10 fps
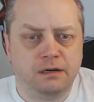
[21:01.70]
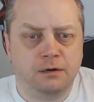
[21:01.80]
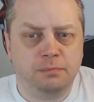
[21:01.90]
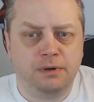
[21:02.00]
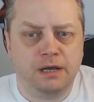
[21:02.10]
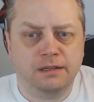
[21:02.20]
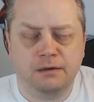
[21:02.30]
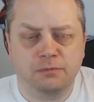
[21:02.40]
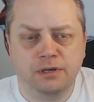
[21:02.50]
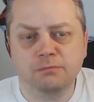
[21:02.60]
up, and
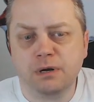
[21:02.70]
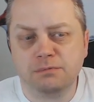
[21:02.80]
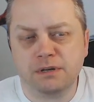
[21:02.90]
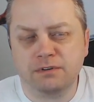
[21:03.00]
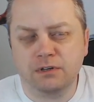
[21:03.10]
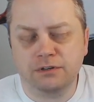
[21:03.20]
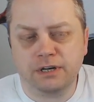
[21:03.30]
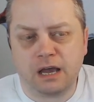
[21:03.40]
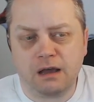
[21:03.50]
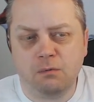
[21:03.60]
then we can perhaps have a look
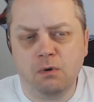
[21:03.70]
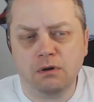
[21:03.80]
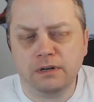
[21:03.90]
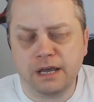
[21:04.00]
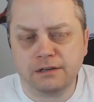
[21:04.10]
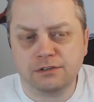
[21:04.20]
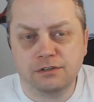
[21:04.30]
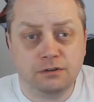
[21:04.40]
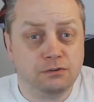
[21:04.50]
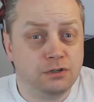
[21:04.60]
at what
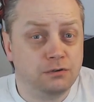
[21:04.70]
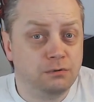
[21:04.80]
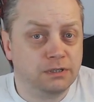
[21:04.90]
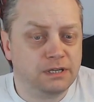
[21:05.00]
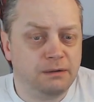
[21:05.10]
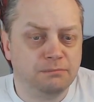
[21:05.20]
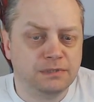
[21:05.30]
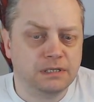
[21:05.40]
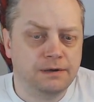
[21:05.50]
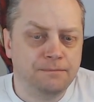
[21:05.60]
next to attempt.